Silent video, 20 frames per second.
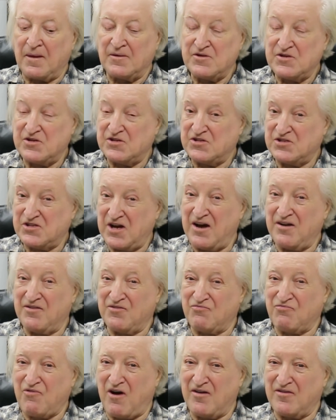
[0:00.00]

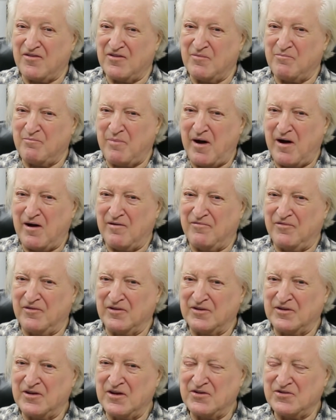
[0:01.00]
Sounds rather a powerful
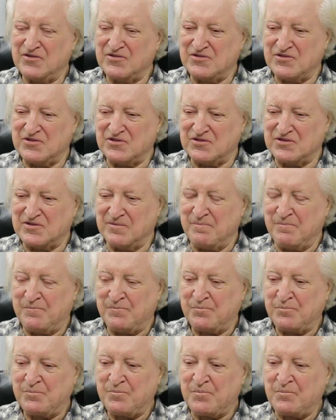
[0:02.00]
ignition system.
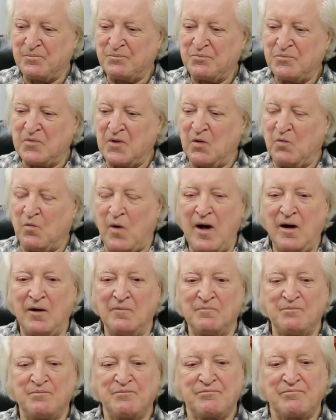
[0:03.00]

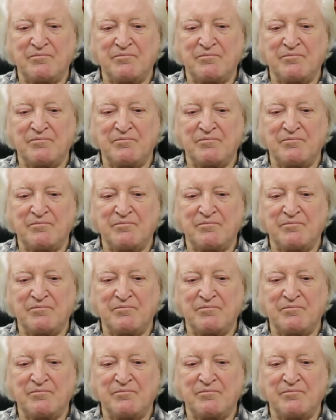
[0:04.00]
Well,